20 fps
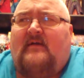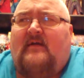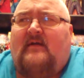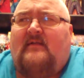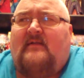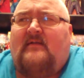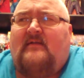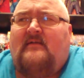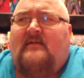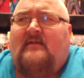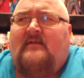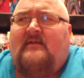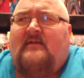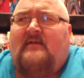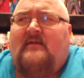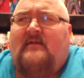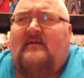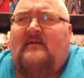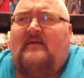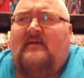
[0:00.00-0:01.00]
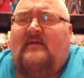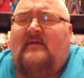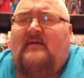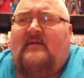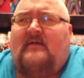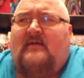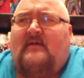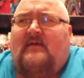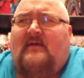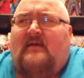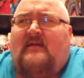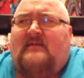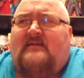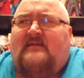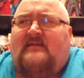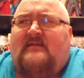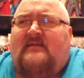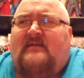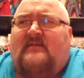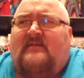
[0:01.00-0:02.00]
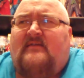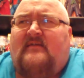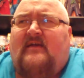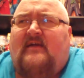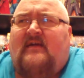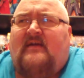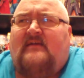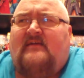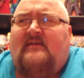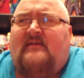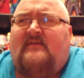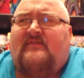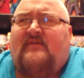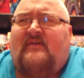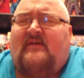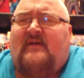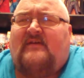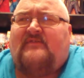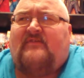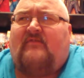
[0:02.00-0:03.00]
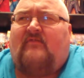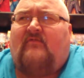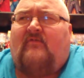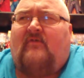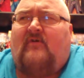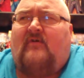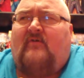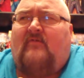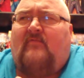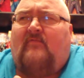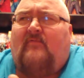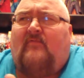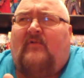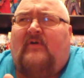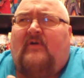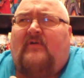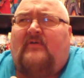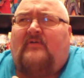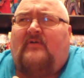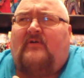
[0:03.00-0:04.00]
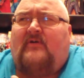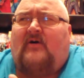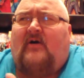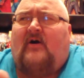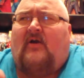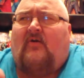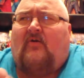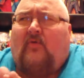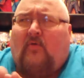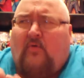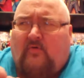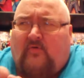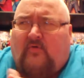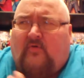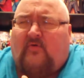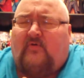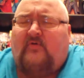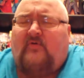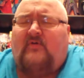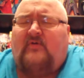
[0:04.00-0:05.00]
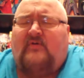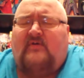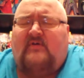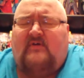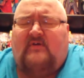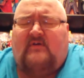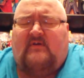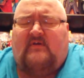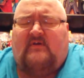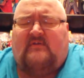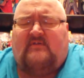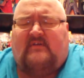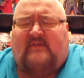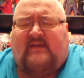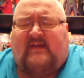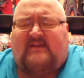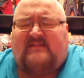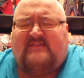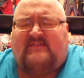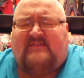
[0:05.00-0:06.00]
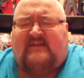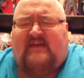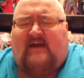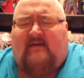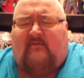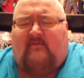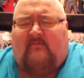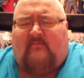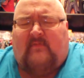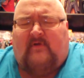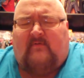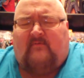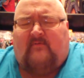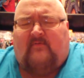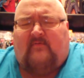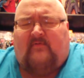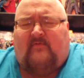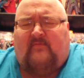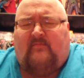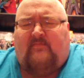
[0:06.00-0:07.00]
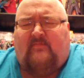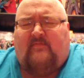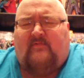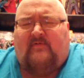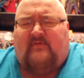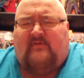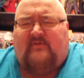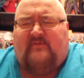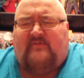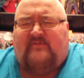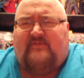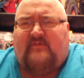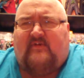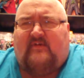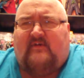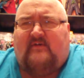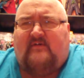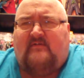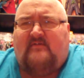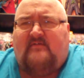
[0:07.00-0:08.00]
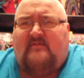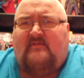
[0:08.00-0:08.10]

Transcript: And you know, as I as I got older, the next thing I remembered was uh,